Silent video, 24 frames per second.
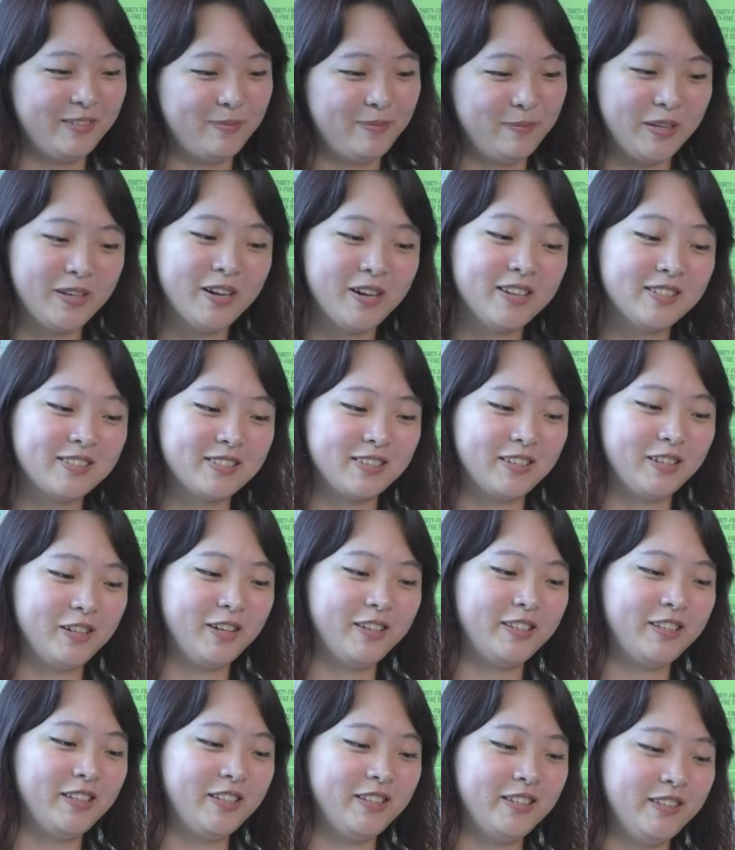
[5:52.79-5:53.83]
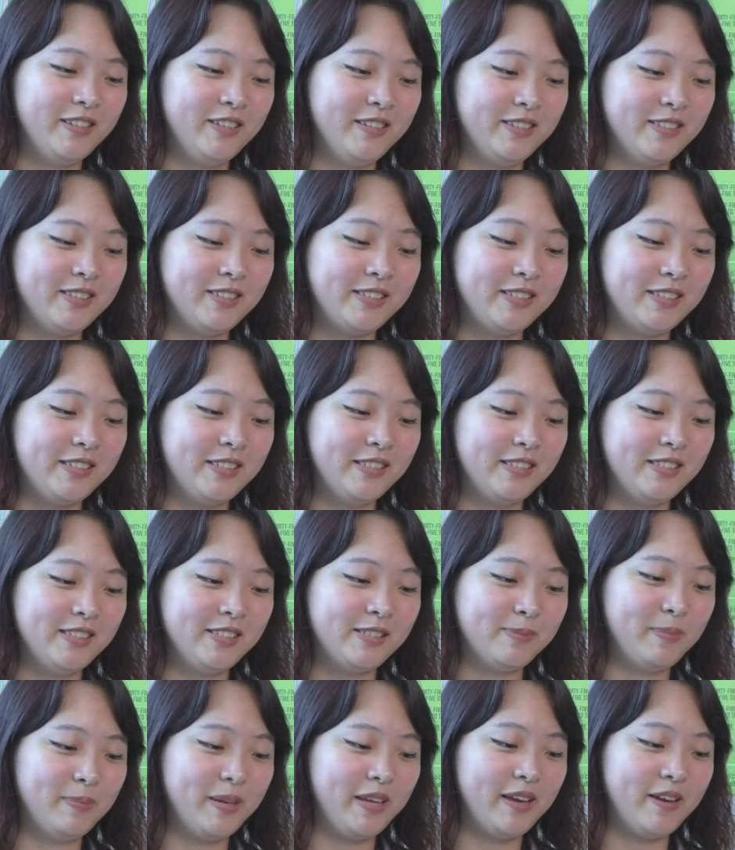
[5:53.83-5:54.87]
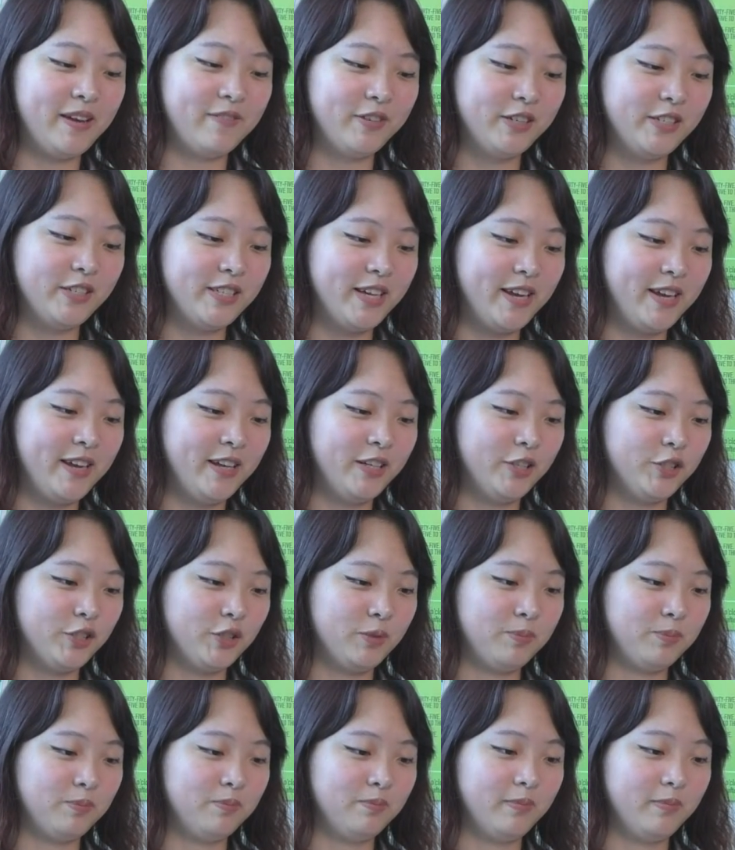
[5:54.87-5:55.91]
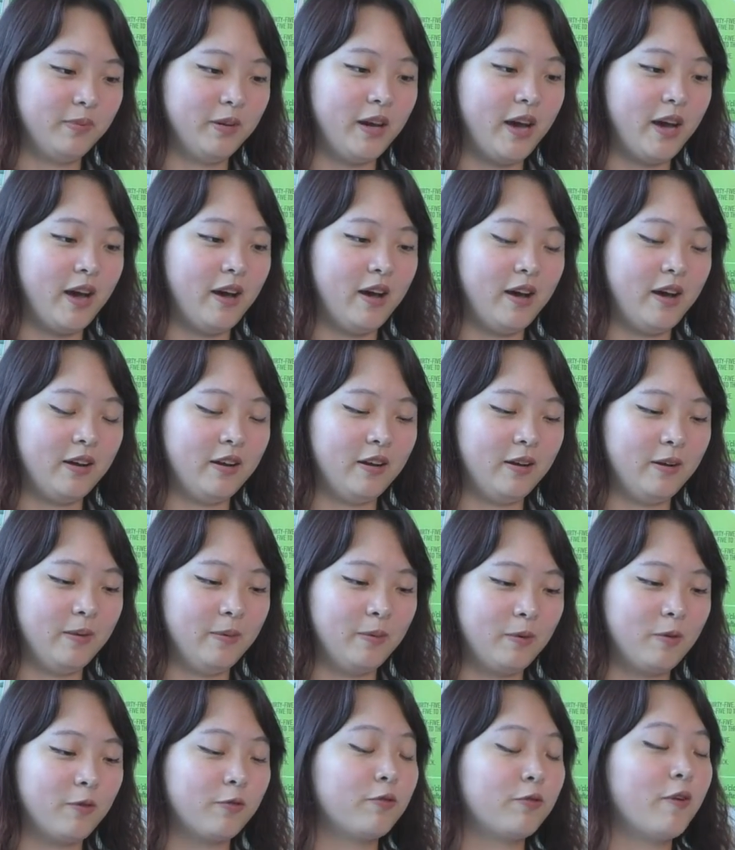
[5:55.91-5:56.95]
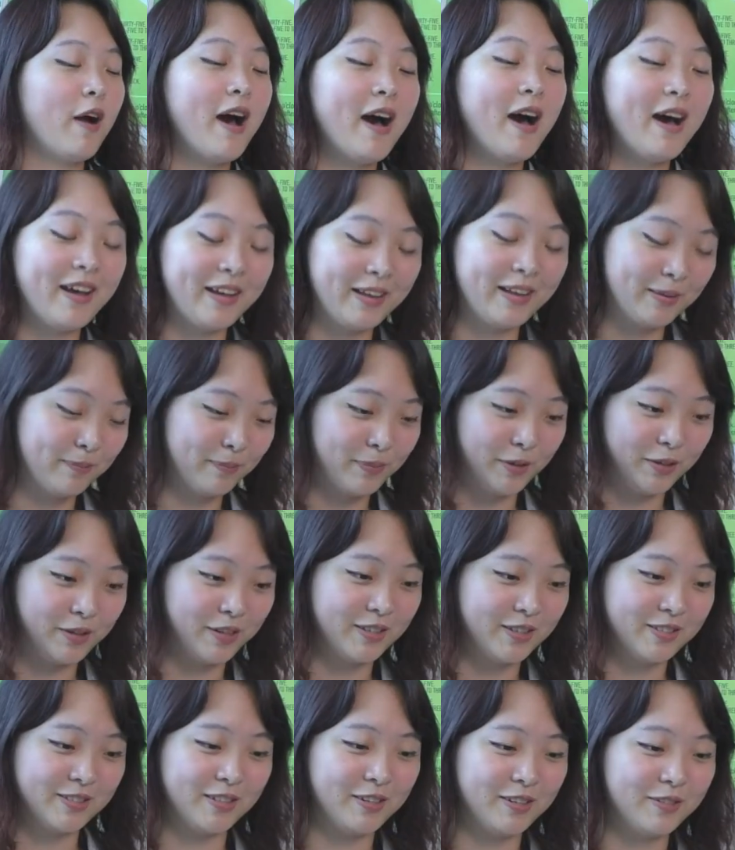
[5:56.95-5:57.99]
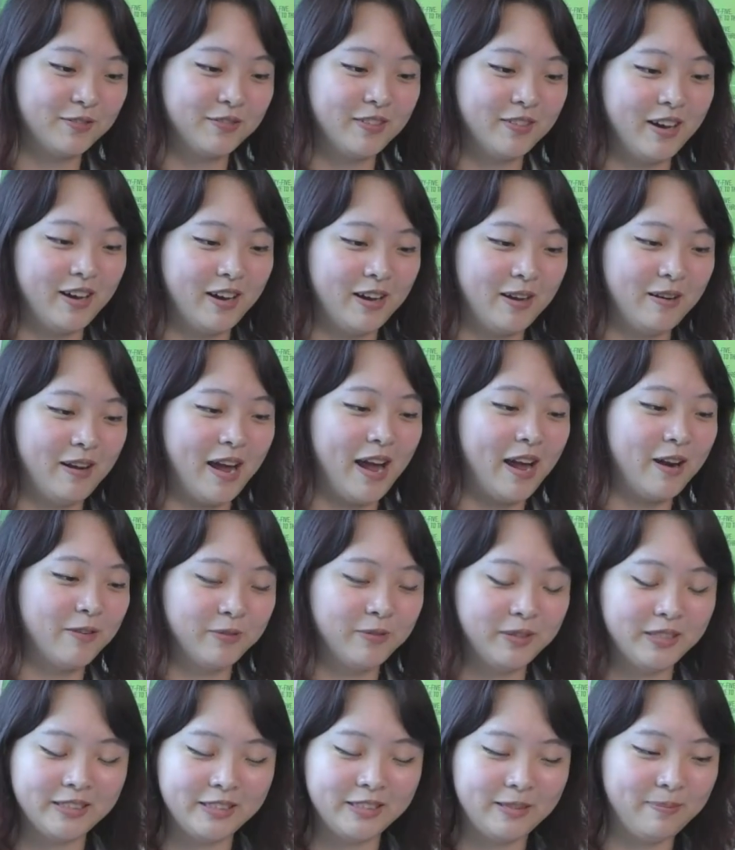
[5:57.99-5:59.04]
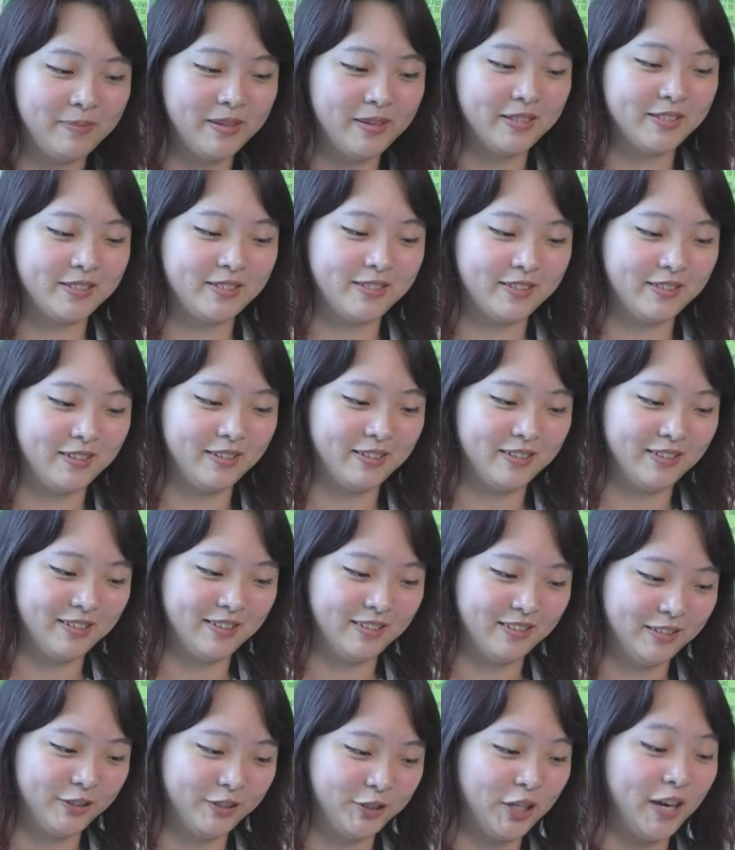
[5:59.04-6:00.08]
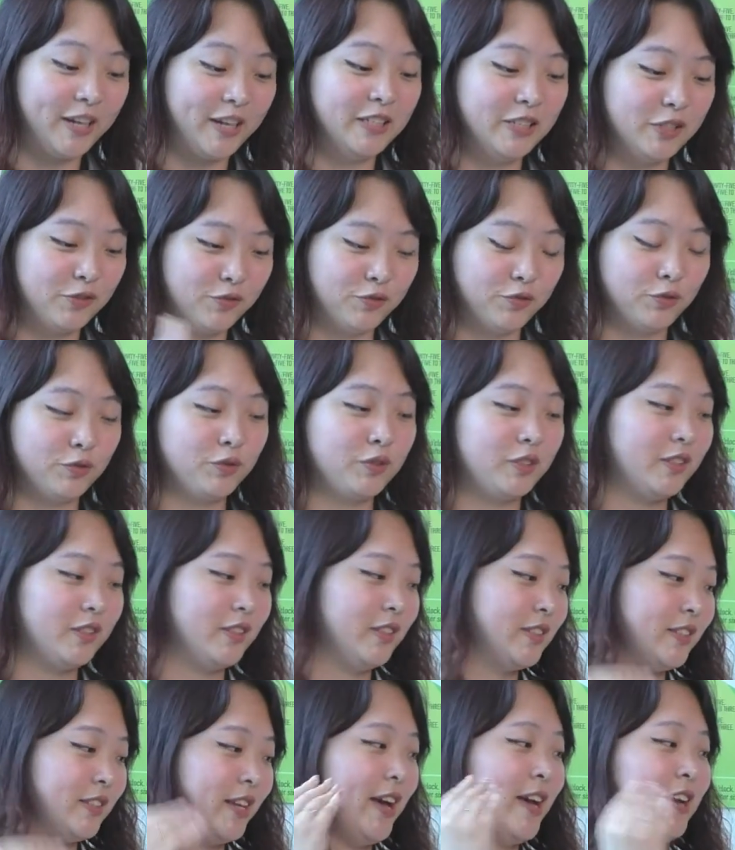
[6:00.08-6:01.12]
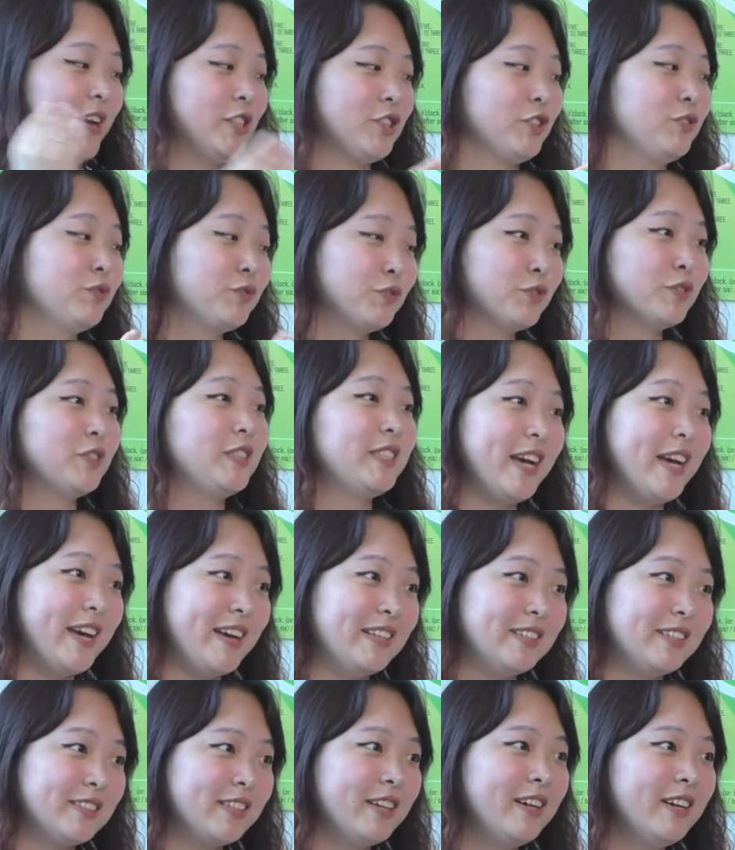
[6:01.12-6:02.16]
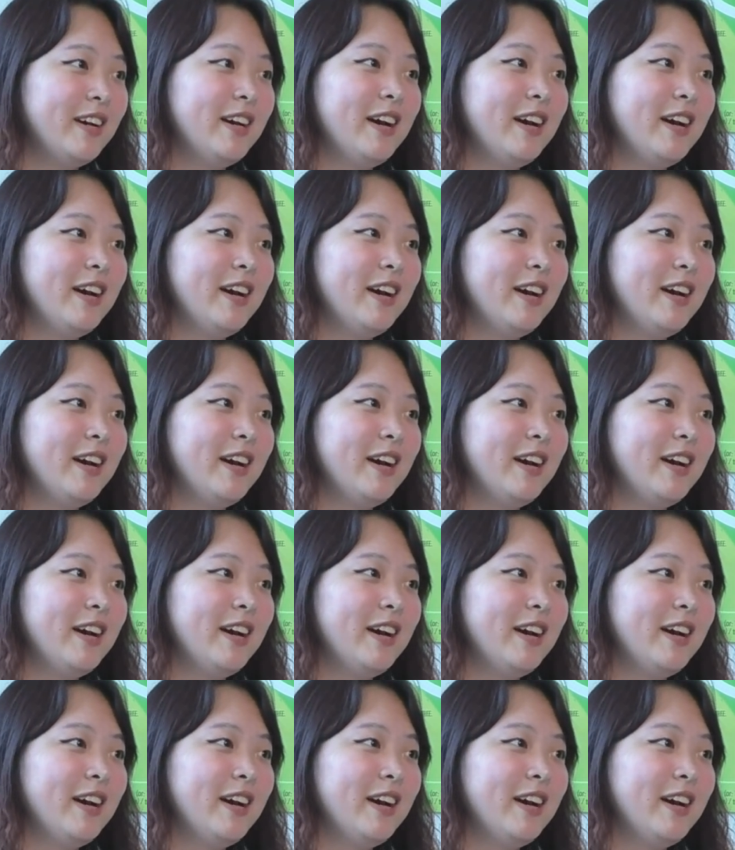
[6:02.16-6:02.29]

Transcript: because he sees me every day just crying because of I really miss the Chinese food, this Asian food taste.